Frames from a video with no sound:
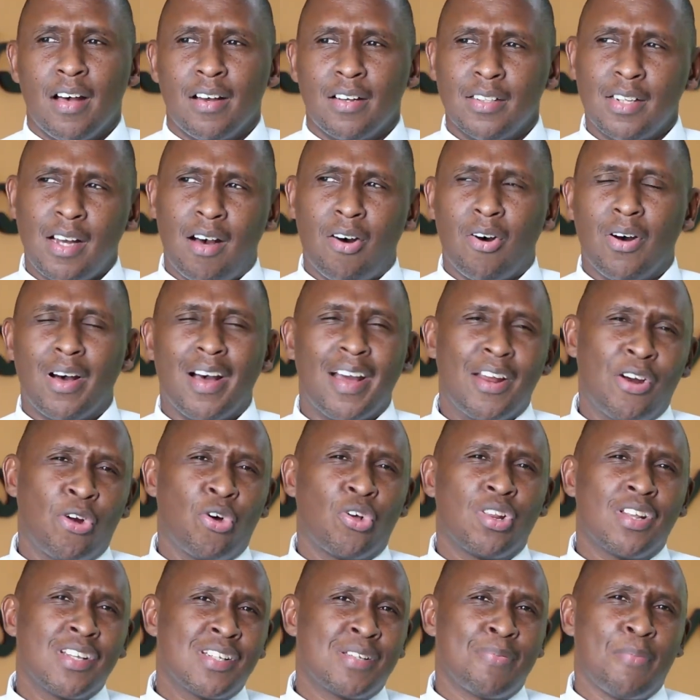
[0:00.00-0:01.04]
Now, I
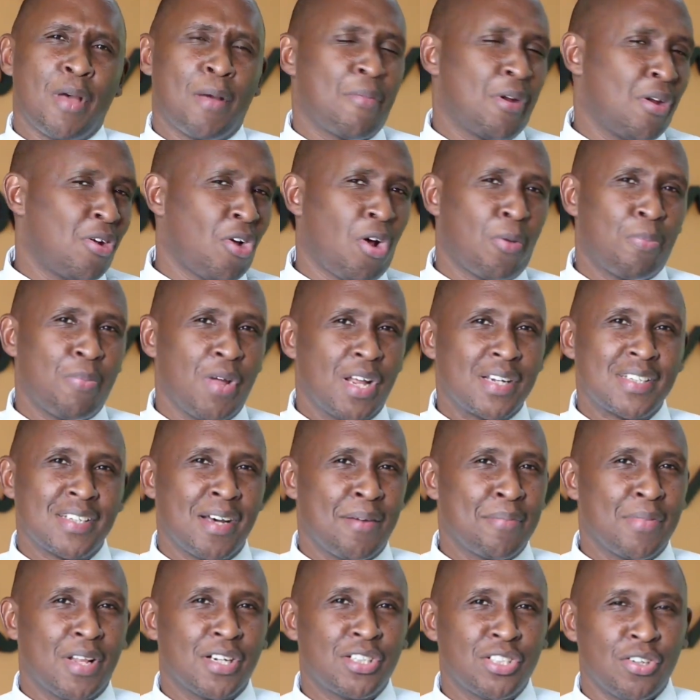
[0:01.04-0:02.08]
know this may not be a
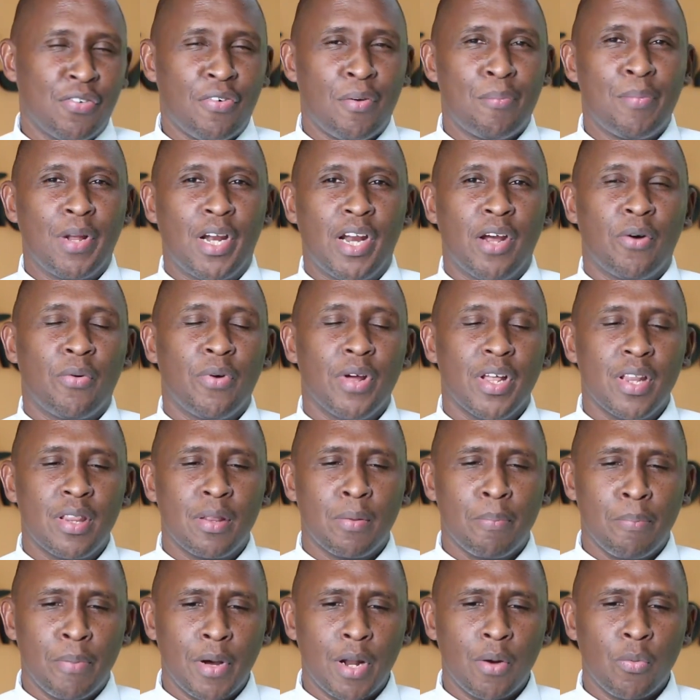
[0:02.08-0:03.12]
term that you're familiar
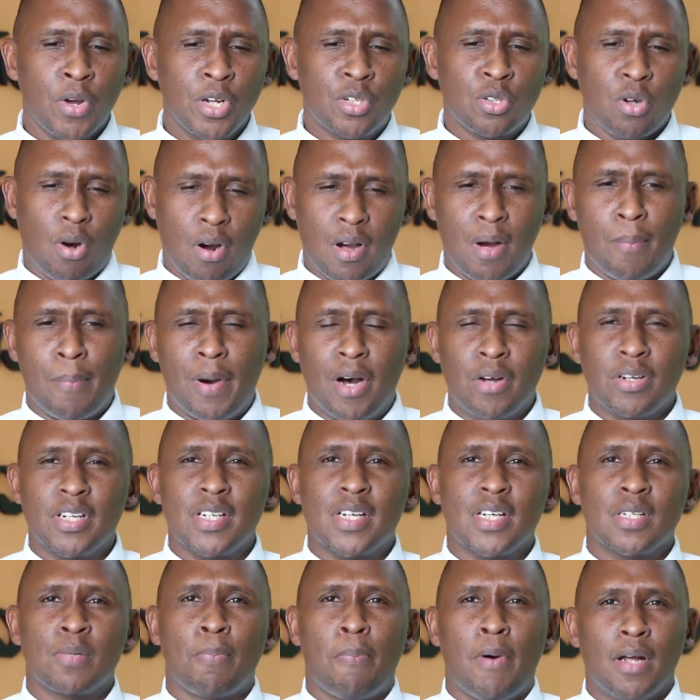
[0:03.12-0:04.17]
with, but we talk about it
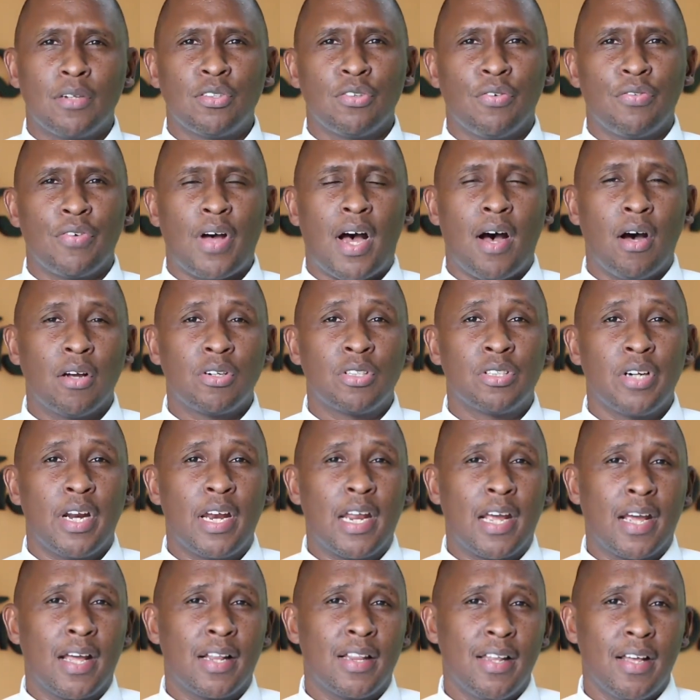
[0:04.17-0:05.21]
as part of our
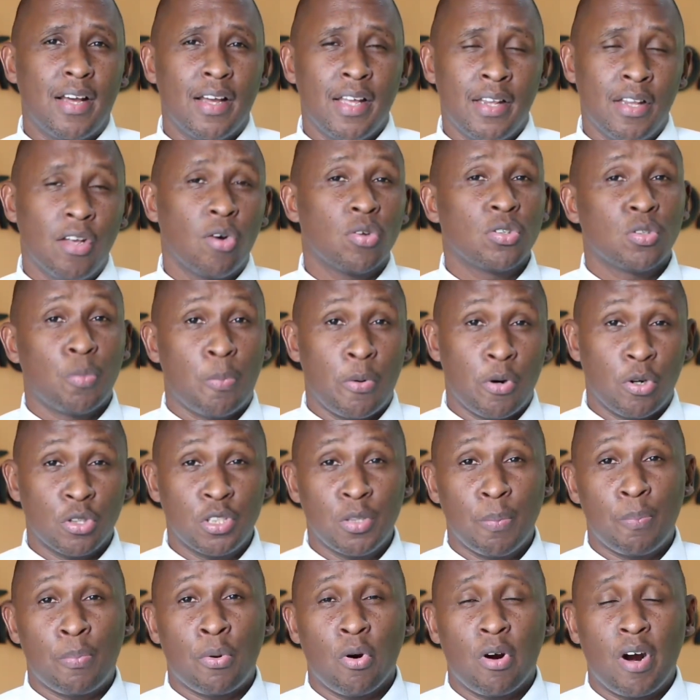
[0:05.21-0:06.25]
training in the
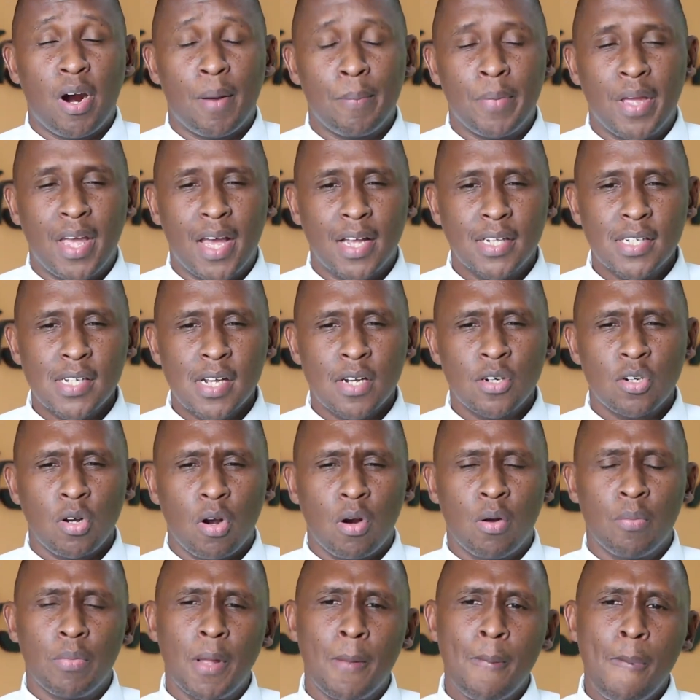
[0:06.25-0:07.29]
entrepreneurship program here at
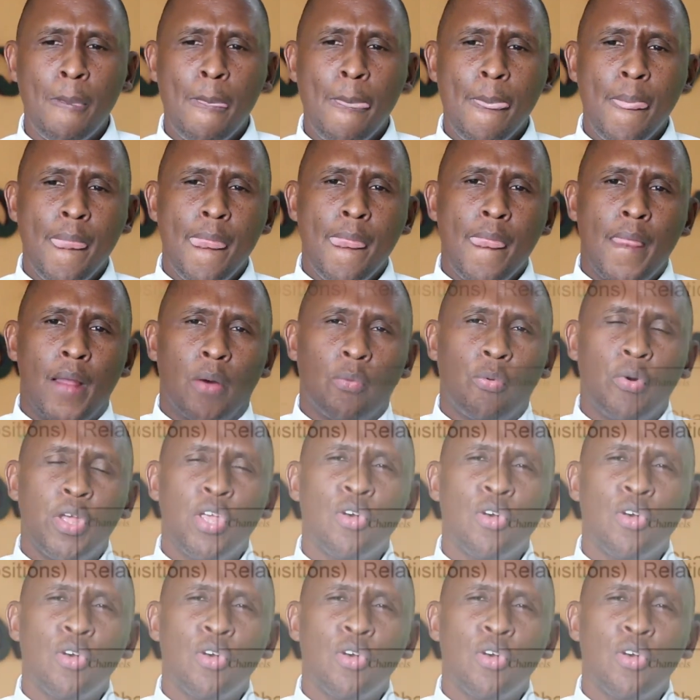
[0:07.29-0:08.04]
Centonomy. We